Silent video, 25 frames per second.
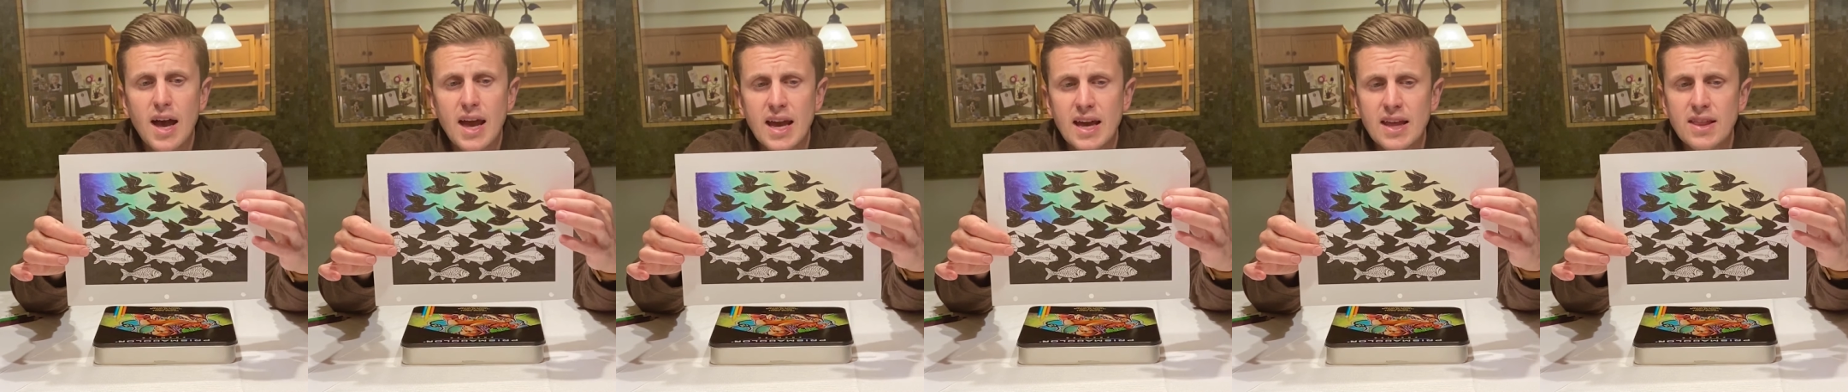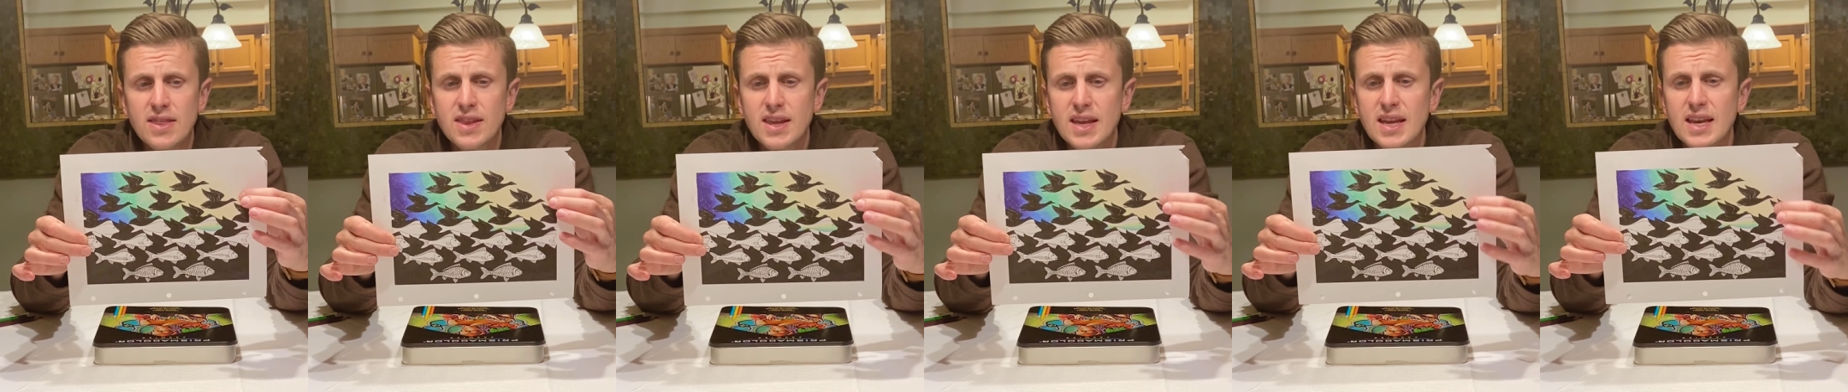
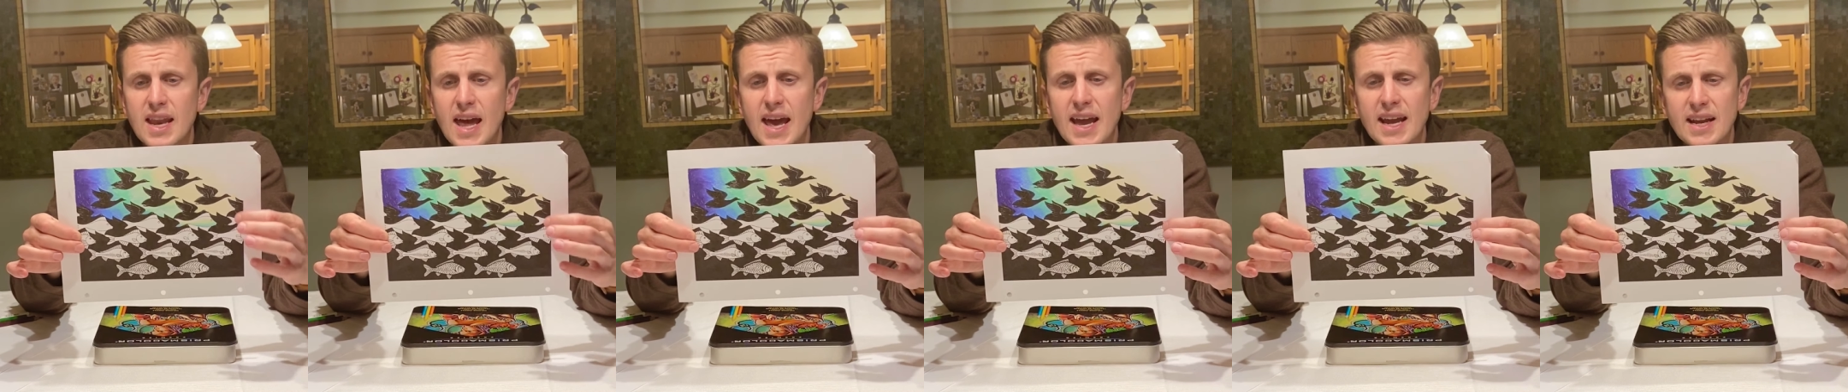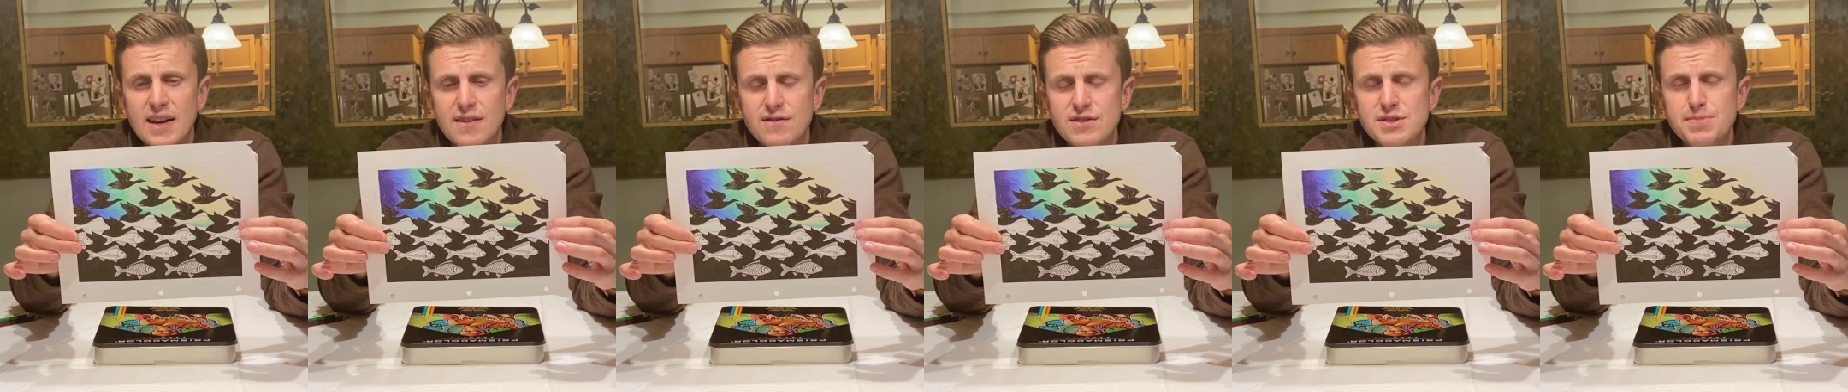in the
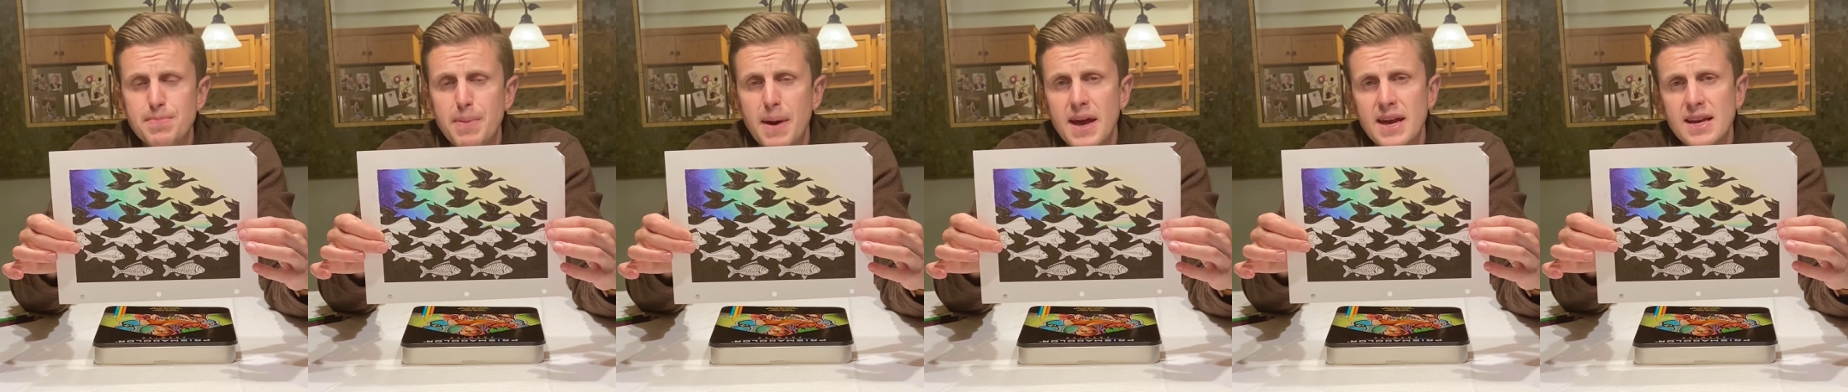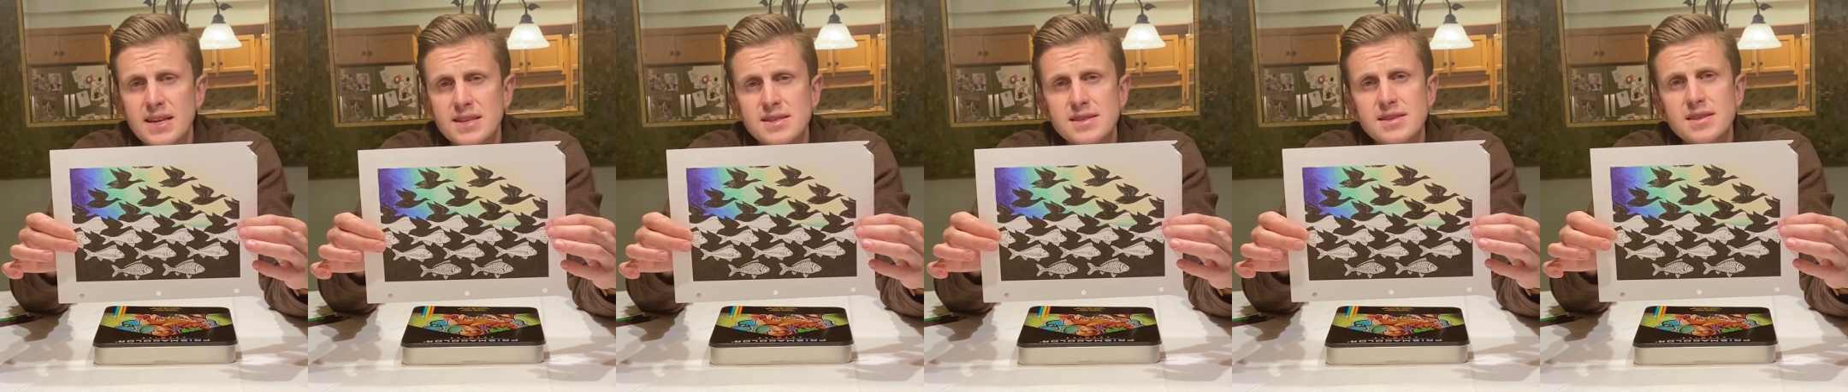negative
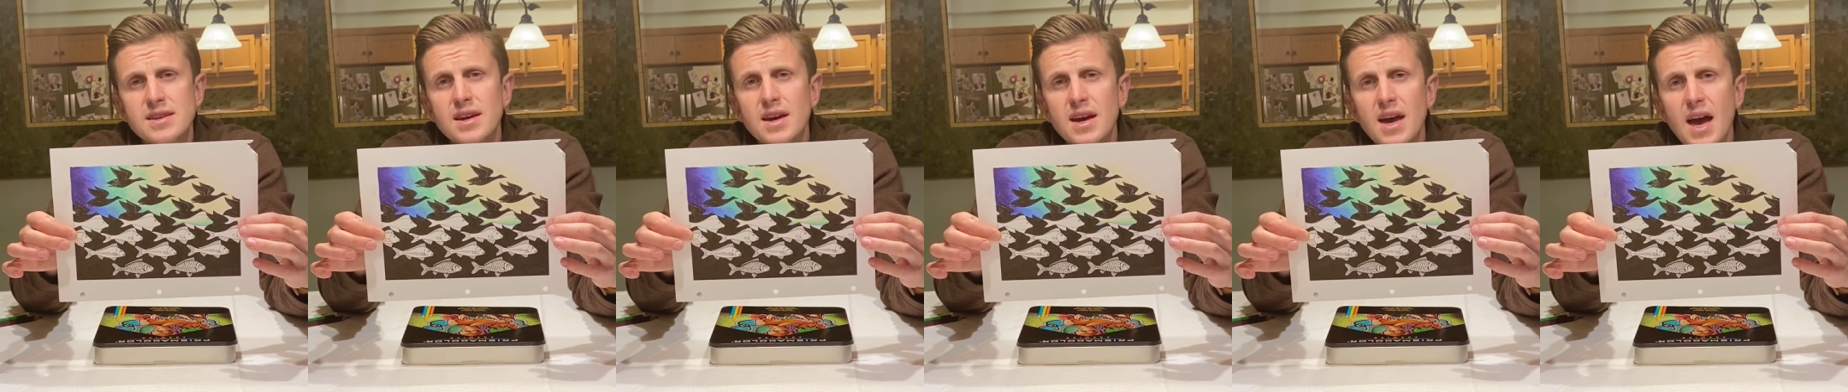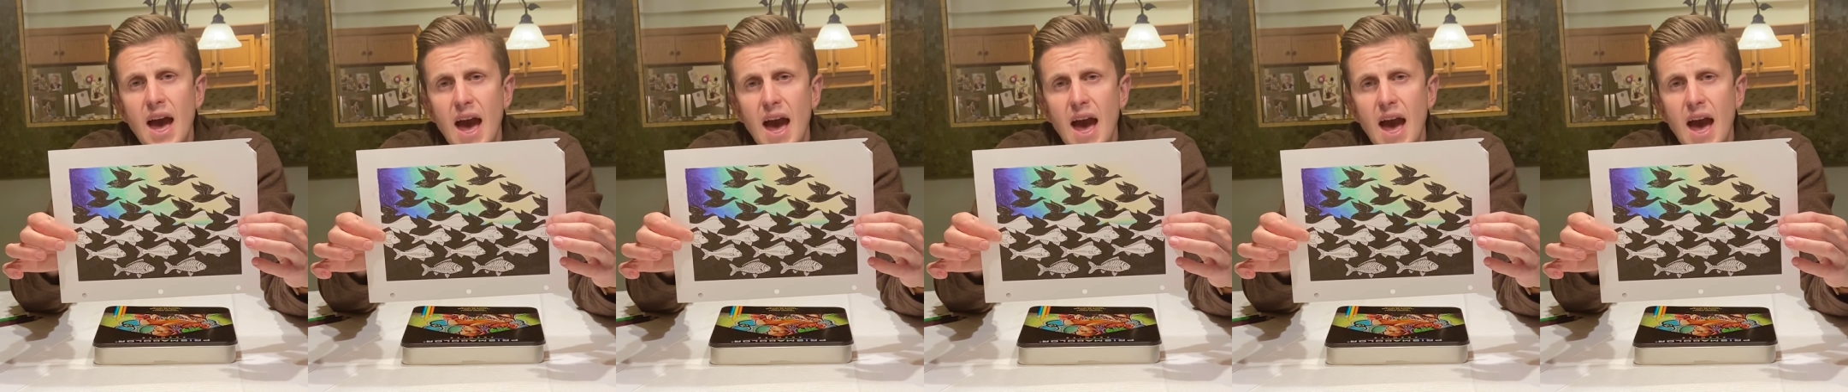space.